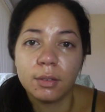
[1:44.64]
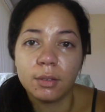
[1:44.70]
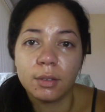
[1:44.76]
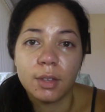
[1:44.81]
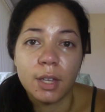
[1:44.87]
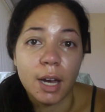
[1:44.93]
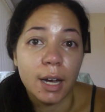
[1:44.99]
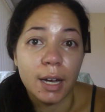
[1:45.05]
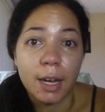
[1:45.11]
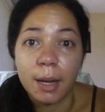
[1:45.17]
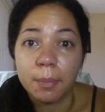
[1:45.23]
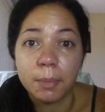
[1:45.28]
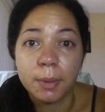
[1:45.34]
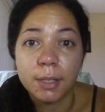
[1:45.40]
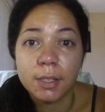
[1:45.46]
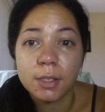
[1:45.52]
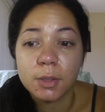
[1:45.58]
that
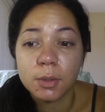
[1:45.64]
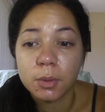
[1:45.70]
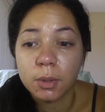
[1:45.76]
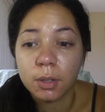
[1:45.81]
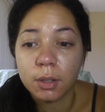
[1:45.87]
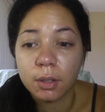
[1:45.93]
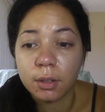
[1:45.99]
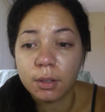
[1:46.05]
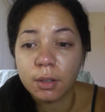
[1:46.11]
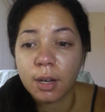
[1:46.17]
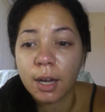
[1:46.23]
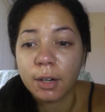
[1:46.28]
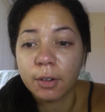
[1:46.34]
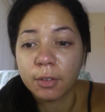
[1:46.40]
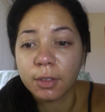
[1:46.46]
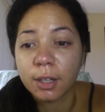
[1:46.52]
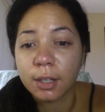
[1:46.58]
happens. I
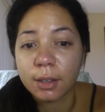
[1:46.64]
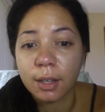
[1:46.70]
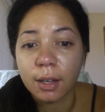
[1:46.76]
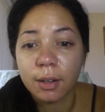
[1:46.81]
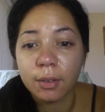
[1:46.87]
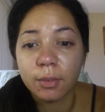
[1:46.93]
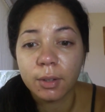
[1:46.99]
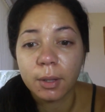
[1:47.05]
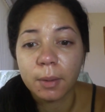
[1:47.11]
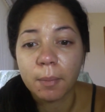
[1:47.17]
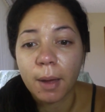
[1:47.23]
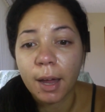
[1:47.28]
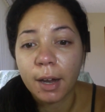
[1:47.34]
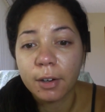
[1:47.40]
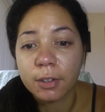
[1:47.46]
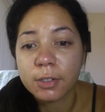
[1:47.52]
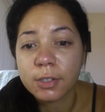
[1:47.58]
don't think that really
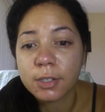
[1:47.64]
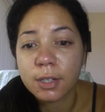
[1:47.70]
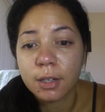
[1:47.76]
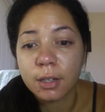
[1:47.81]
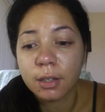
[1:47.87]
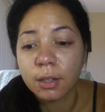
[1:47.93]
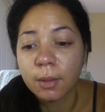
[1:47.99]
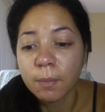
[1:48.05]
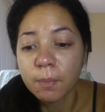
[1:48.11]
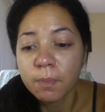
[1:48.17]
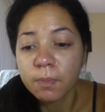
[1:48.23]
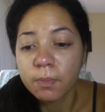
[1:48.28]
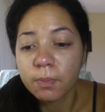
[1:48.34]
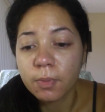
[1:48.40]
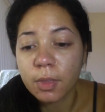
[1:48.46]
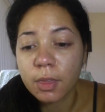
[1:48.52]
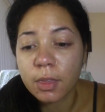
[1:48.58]
matters. The
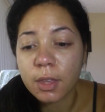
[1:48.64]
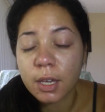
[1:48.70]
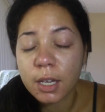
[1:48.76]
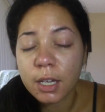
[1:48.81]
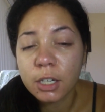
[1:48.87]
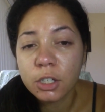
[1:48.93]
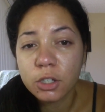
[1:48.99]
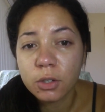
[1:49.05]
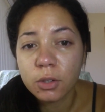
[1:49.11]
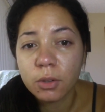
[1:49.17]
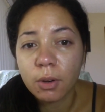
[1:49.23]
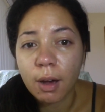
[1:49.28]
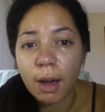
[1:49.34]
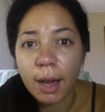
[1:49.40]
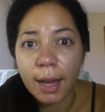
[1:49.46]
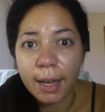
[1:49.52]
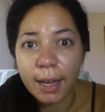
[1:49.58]
issue
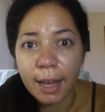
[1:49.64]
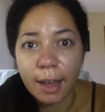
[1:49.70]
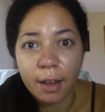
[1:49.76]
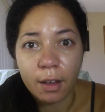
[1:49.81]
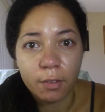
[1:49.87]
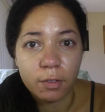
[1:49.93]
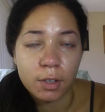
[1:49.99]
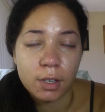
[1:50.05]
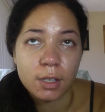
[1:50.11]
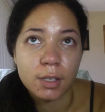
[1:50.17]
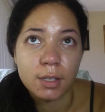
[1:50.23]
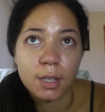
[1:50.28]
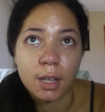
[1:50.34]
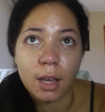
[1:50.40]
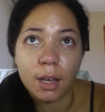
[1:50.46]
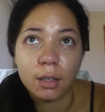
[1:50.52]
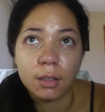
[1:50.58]
I have is
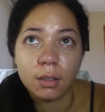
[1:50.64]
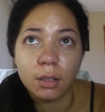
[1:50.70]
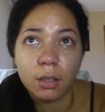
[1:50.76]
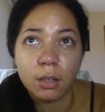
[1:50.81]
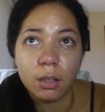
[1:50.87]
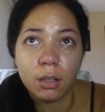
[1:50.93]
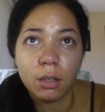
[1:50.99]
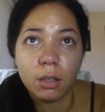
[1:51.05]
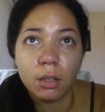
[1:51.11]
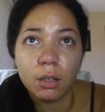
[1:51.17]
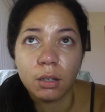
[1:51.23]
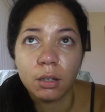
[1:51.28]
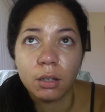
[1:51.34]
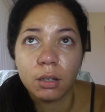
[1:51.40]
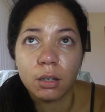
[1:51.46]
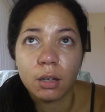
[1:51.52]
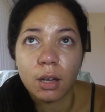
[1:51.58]
that
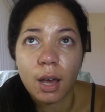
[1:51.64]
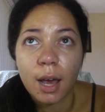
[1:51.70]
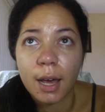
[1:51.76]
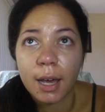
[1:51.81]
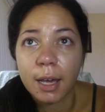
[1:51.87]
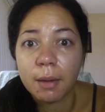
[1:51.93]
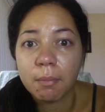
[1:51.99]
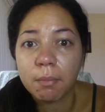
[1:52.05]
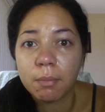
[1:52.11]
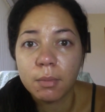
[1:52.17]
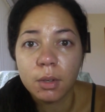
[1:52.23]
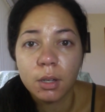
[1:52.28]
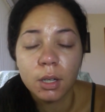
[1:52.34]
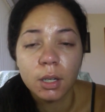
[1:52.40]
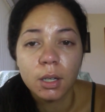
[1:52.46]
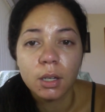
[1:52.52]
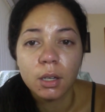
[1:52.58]
I'm
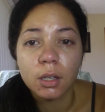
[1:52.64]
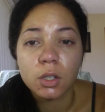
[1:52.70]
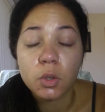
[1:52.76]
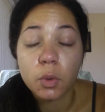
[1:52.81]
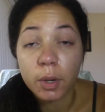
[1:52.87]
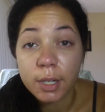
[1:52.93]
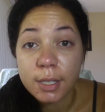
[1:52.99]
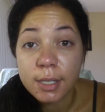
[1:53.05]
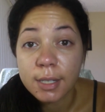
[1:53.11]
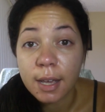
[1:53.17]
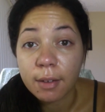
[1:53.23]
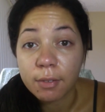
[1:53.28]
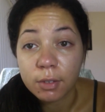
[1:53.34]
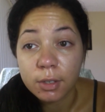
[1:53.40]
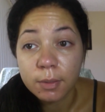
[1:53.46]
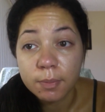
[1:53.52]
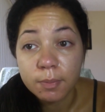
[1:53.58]

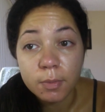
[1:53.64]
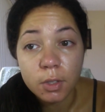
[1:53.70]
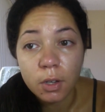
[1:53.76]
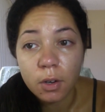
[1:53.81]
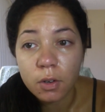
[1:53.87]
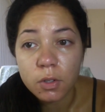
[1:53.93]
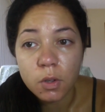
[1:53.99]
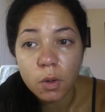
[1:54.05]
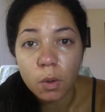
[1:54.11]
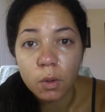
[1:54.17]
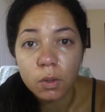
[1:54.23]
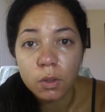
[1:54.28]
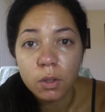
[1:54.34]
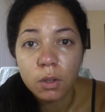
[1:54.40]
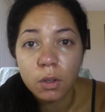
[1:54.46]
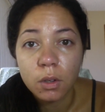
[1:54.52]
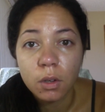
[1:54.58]
27 years
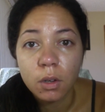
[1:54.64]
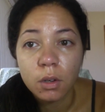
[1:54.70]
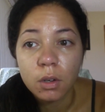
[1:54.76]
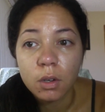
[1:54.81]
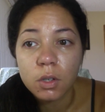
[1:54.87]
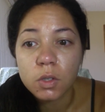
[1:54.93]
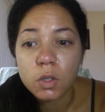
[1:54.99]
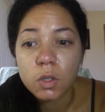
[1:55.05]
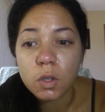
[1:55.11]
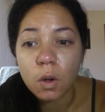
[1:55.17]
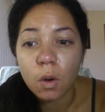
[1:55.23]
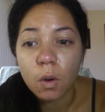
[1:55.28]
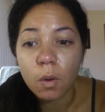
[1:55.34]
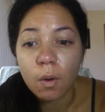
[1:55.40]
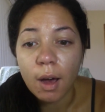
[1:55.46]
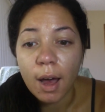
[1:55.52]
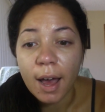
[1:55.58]
old,
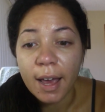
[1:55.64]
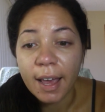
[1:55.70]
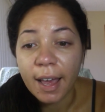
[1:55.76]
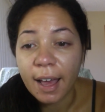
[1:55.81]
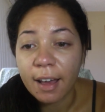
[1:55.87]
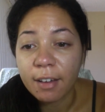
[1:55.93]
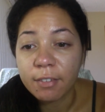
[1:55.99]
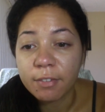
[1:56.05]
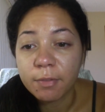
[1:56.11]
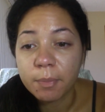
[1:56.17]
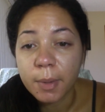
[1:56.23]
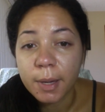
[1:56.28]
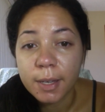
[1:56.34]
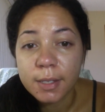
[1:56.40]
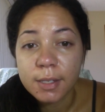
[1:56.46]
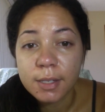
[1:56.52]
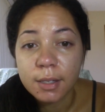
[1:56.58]
so I have
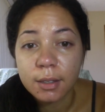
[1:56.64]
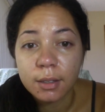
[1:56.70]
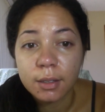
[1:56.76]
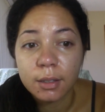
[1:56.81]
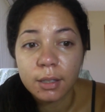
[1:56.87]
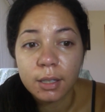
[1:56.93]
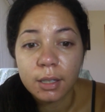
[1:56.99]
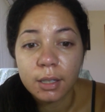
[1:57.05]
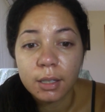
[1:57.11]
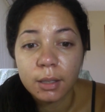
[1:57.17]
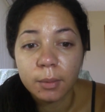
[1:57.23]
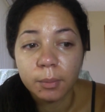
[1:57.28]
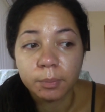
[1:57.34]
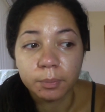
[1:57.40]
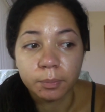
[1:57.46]
basically